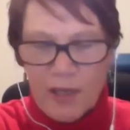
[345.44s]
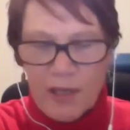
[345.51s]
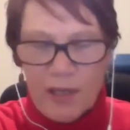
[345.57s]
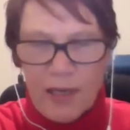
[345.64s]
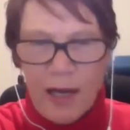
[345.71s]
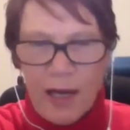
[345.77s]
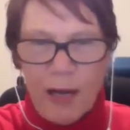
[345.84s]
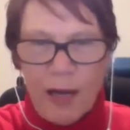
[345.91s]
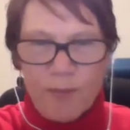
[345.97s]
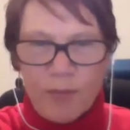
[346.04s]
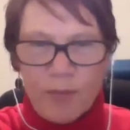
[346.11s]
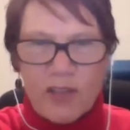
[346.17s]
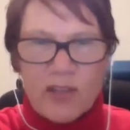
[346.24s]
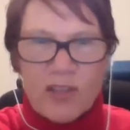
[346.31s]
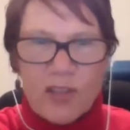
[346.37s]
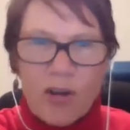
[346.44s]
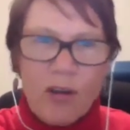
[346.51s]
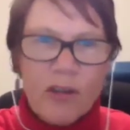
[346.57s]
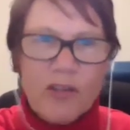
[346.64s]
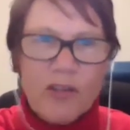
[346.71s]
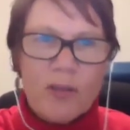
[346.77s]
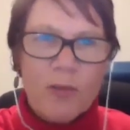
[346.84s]
as a
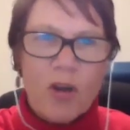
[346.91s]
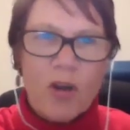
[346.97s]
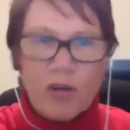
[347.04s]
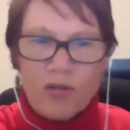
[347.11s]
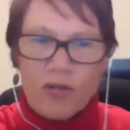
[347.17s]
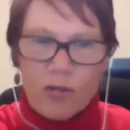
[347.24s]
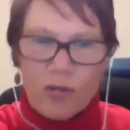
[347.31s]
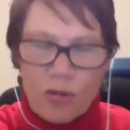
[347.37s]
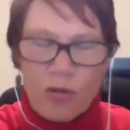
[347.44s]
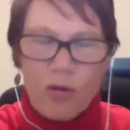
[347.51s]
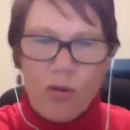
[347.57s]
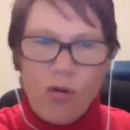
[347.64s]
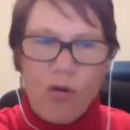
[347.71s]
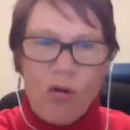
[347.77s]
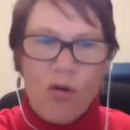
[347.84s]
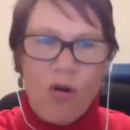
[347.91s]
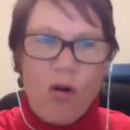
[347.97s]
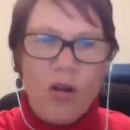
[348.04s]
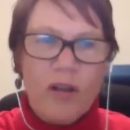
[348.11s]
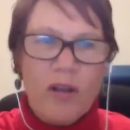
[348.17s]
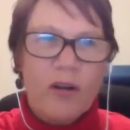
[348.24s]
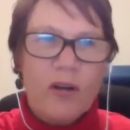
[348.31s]
scholarship coach, or
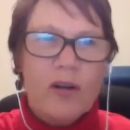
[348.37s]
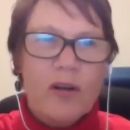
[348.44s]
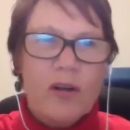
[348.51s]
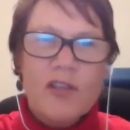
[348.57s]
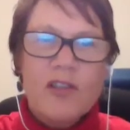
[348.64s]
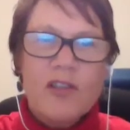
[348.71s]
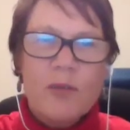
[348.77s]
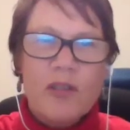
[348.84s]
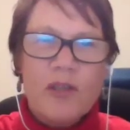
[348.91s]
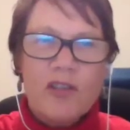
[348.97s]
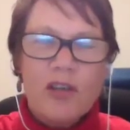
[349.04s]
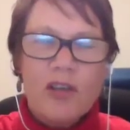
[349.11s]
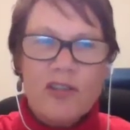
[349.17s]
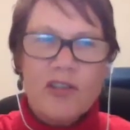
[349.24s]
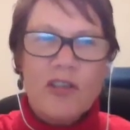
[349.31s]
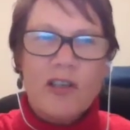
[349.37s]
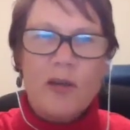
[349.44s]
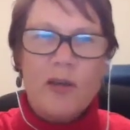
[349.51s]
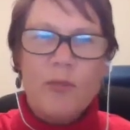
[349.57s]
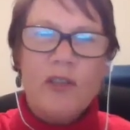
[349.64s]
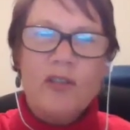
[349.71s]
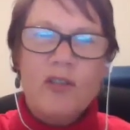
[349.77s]
assist me as a coach. He had
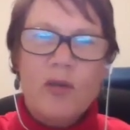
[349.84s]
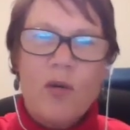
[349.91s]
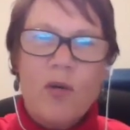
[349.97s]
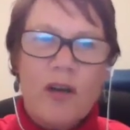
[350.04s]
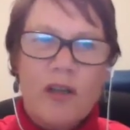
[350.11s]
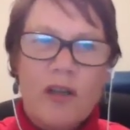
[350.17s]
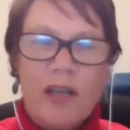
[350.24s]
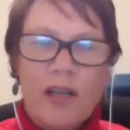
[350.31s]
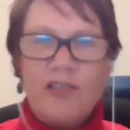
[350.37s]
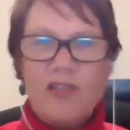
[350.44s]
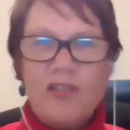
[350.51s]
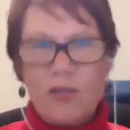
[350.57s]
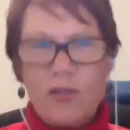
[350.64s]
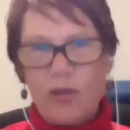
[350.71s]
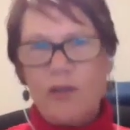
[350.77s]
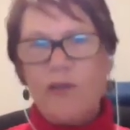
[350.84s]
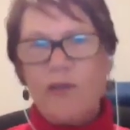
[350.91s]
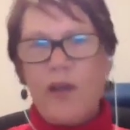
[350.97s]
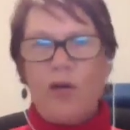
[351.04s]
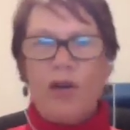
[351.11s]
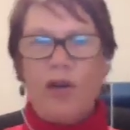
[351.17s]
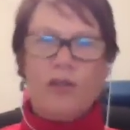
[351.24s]
a big squad, and that's sort of
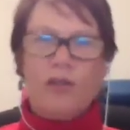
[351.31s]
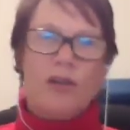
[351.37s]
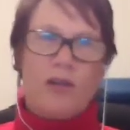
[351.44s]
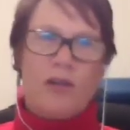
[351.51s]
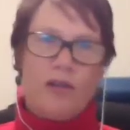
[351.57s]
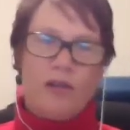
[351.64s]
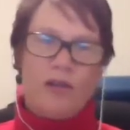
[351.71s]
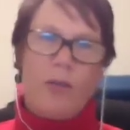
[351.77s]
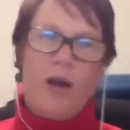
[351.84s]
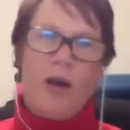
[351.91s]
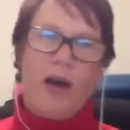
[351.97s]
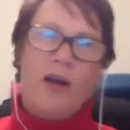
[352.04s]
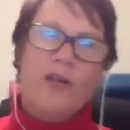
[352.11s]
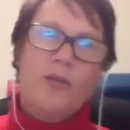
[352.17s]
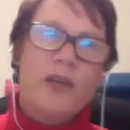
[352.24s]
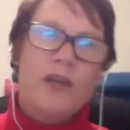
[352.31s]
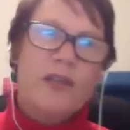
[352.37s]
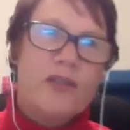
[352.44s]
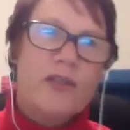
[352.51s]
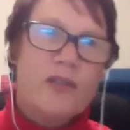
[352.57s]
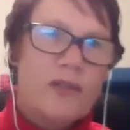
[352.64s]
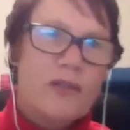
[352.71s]
how I got on the pathway
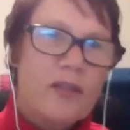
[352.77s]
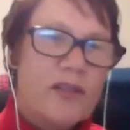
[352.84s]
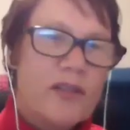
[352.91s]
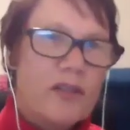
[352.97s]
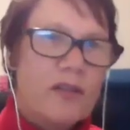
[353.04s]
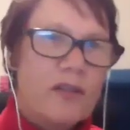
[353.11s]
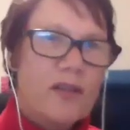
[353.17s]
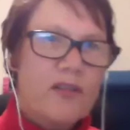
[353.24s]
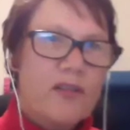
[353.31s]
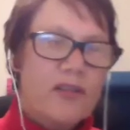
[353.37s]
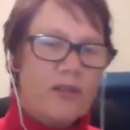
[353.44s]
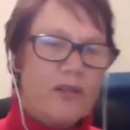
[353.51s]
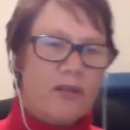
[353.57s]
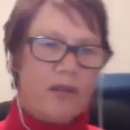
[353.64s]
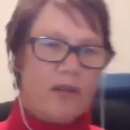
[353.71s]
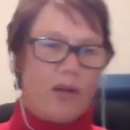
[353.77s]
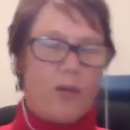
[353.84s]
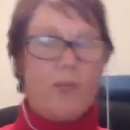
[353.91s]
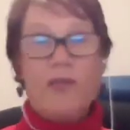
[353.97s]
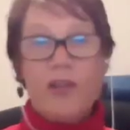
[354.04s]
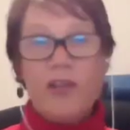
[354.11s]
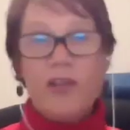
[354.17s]
to as a
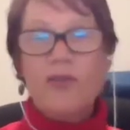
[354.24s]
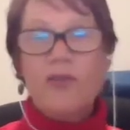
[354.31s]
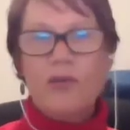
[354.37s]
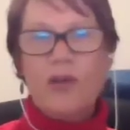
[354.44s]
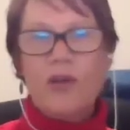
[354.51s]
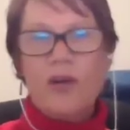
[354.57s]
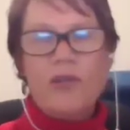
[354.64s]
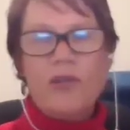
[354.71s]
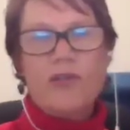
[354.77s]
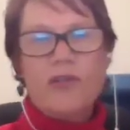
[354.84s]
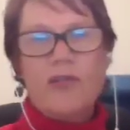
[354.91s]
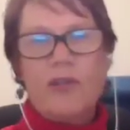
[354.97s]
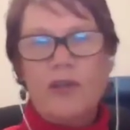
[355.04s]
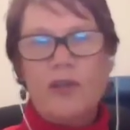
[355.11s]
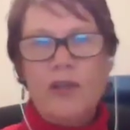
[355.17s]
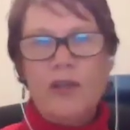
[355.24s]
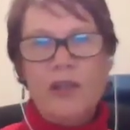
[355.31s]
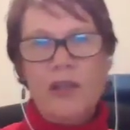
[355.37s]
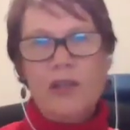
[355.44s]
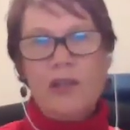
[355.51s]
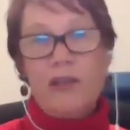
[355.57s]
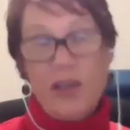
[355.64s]
professional coach. So
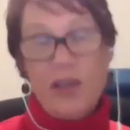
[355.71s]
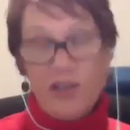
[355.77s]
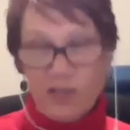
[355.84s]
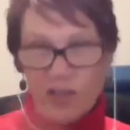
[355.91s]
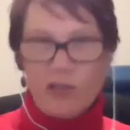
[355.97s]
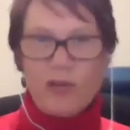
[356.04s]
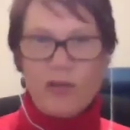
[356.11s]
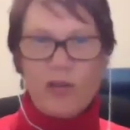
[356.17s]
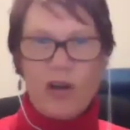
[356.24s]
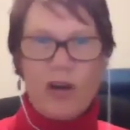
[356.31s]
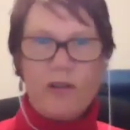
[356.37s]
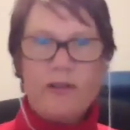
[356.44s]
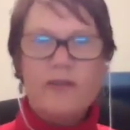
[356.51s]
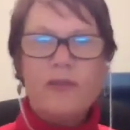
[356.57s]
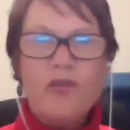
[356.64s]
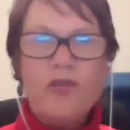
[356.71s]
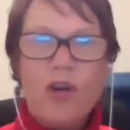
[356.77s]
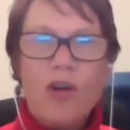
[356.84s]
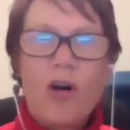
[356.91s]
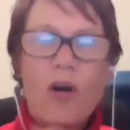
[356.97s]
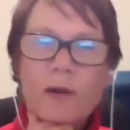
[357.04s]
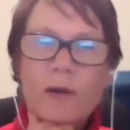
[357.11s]
eventually I took over from
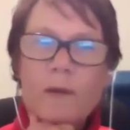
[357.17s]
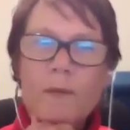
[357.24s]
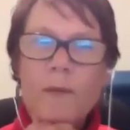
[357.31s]
John